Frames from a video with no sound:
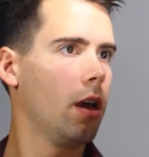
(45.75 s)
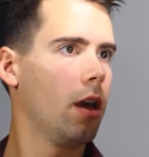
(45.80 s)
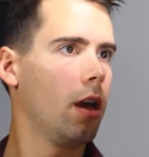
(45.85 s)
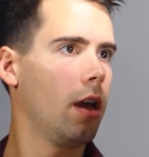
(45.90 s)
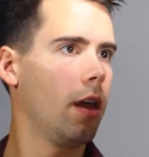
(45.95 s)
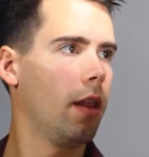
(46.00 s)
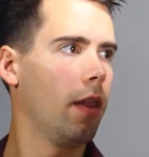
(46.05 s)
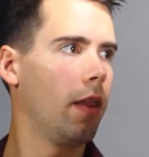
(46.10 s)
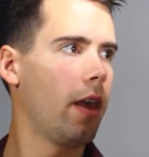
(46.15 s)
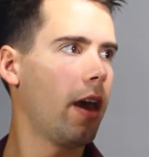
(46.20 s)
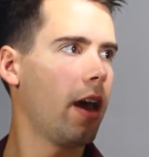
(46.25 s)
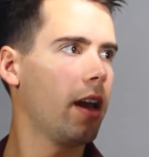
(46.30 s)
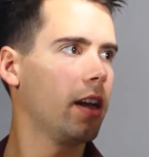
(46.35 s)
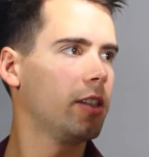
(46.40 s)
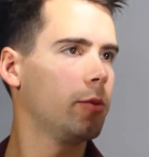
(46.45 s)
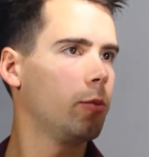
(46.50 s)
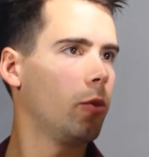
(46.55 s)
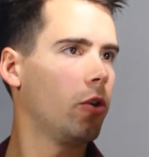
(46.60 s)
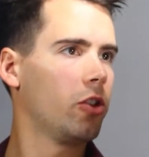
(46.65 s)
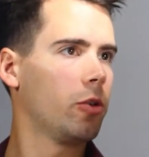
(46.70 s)
and that
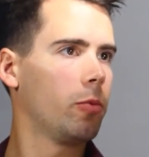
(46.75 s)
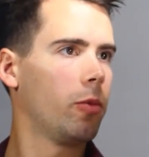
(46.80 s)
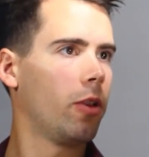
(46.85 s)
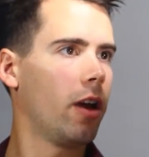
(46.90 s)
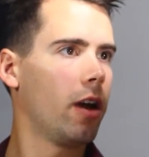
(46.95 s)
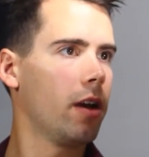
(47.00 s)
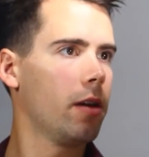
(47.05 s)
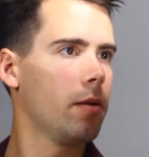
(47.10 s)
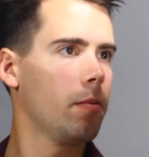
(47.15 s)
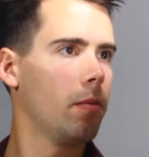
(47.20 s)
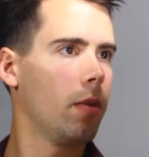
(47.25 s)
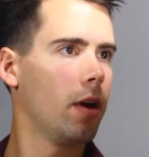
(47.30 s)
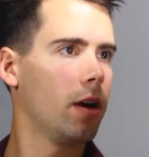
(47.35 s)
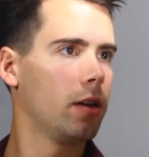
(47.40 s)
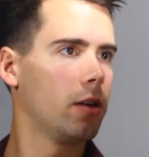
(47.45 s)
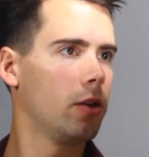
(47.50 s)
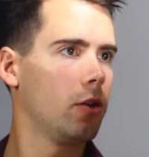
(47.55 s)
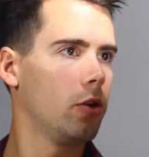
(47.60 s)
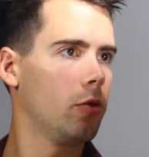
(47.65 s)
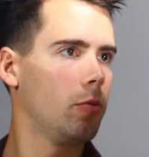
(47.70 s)
is multiplied by
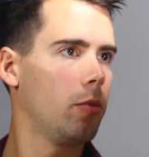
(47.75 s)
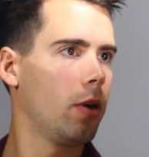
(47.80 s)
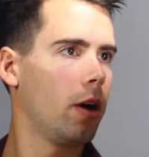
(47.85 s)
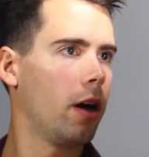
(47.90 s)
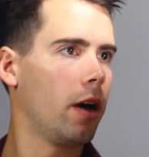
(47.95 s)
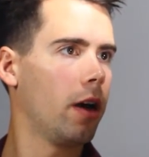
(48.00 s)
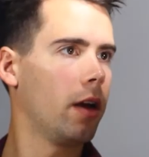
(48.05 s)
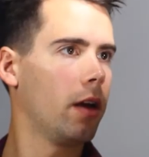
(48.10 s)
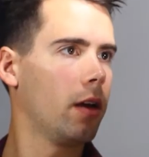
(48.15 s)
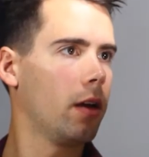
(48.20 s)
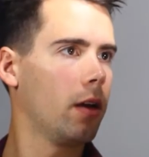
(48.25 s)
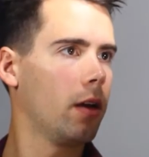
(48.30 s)
two pi